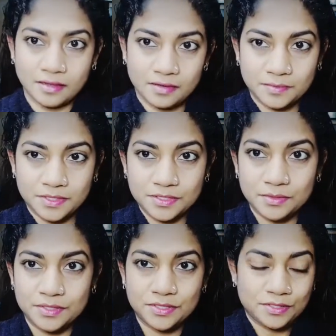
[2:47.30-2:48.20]
I'm just
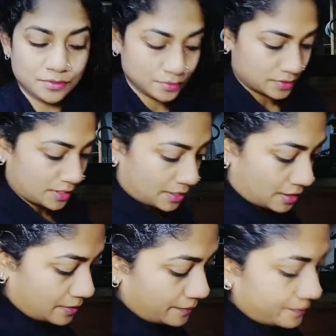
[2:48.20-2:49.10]
going to use
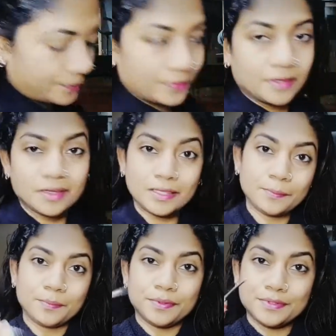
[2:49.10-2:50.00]
a
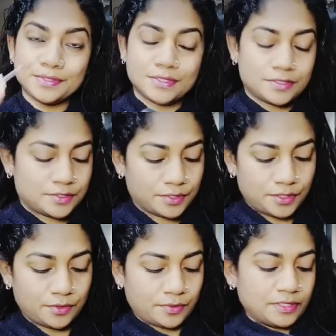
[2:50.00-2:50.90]
clip to
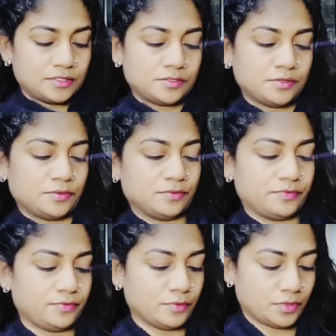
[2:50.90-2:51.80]
secure it so it
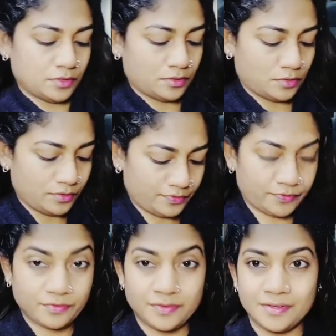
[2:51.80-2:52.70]
don't fall off,
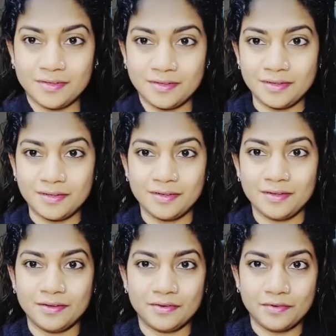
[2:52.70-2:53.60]

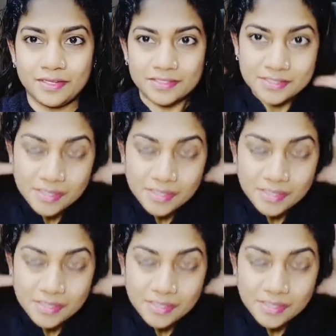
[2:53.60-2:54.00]
right?